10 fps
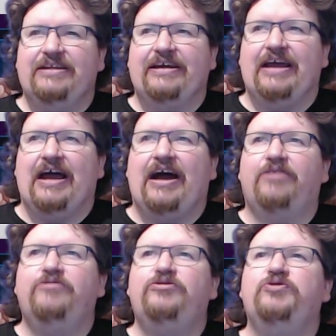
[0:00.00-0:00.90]
like
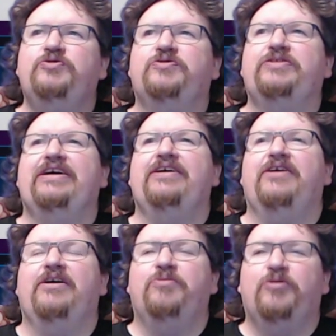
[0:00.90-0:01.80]
how to
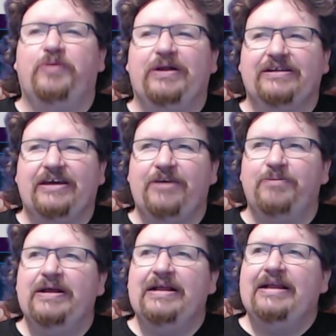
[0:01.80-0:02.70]
create a mobile
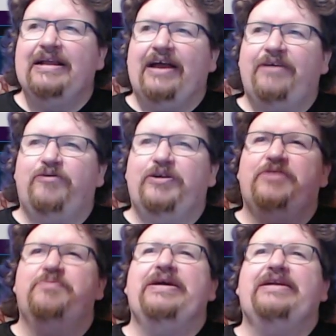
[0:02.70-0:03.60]
game. And one
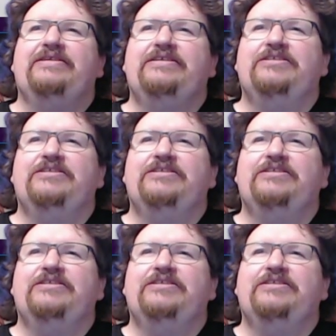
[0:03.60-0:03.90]
of the main